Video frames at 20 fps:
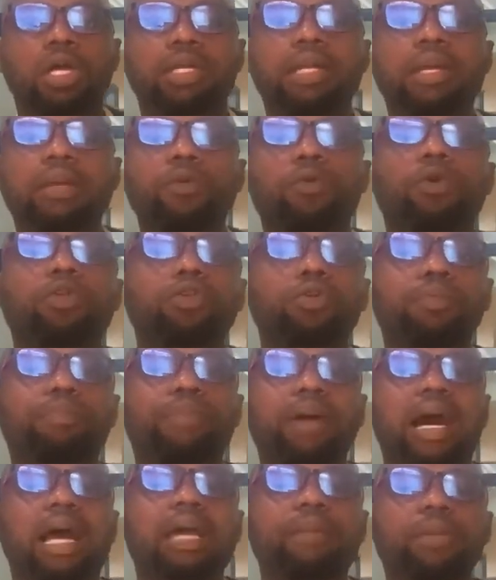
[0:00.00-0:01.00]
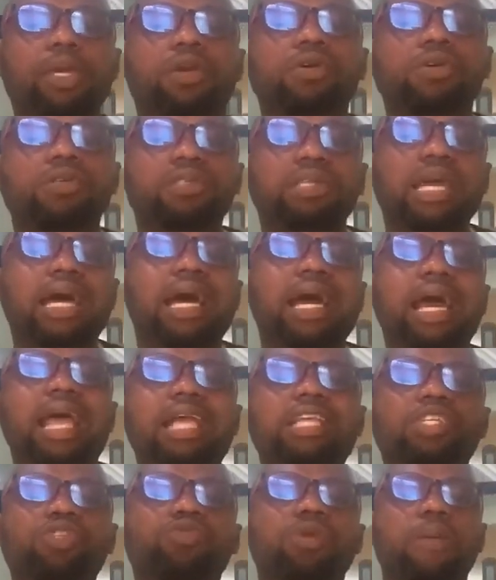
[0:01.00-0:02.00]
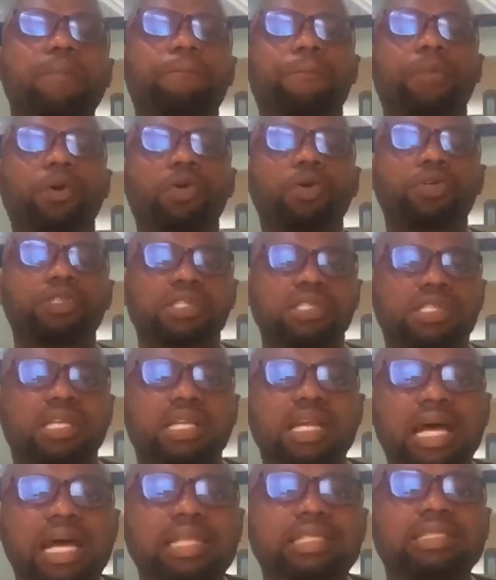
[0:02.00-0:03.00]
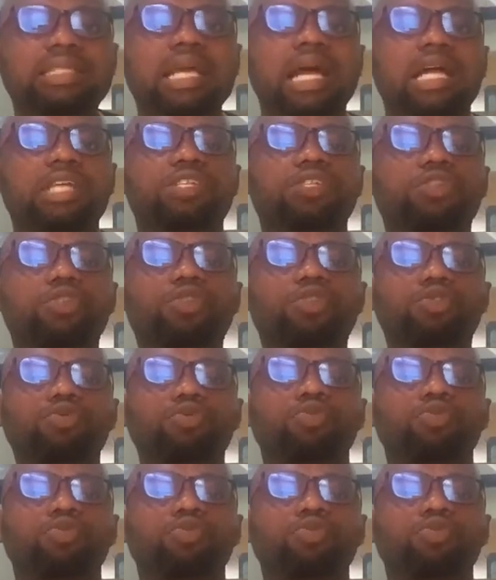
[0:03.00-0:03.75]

They want to buy because there are extra bonuses that are attached